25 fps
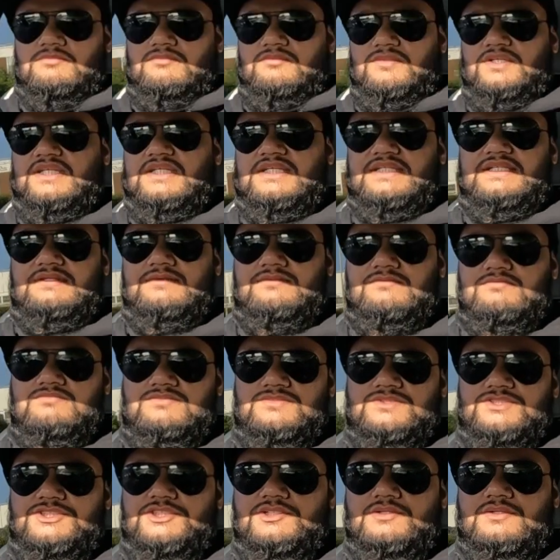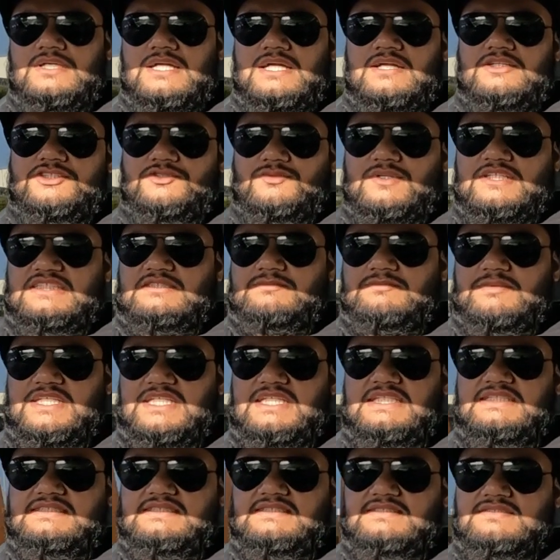In dual carriageway
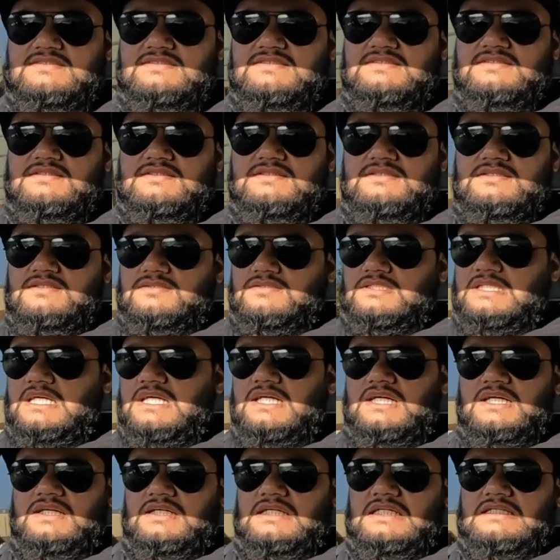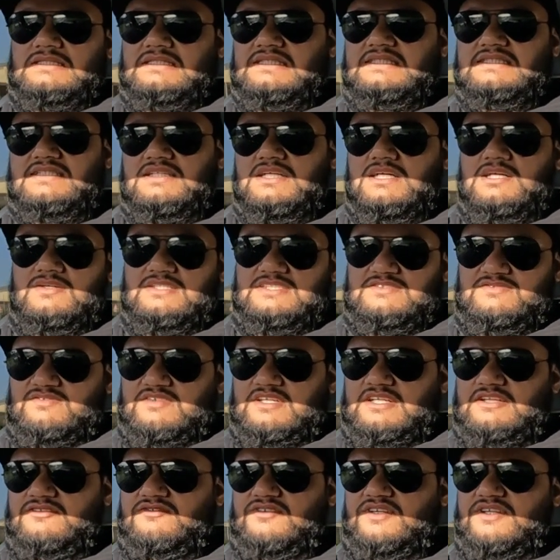speeds, this car is
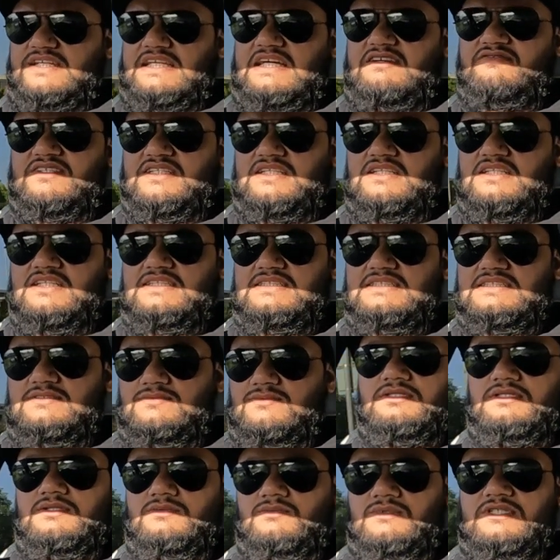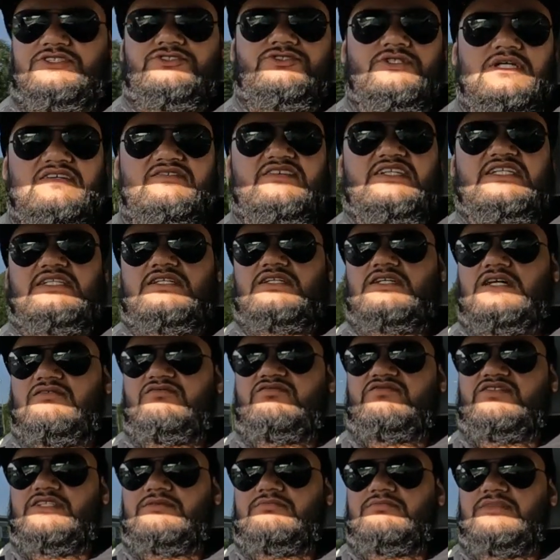very, very effortless when driving in
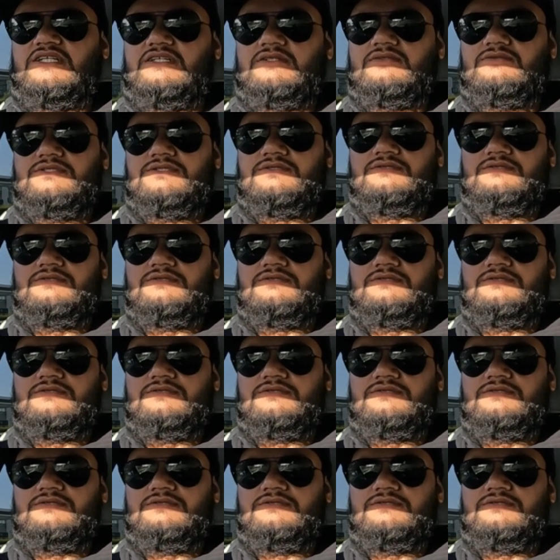comfort mode.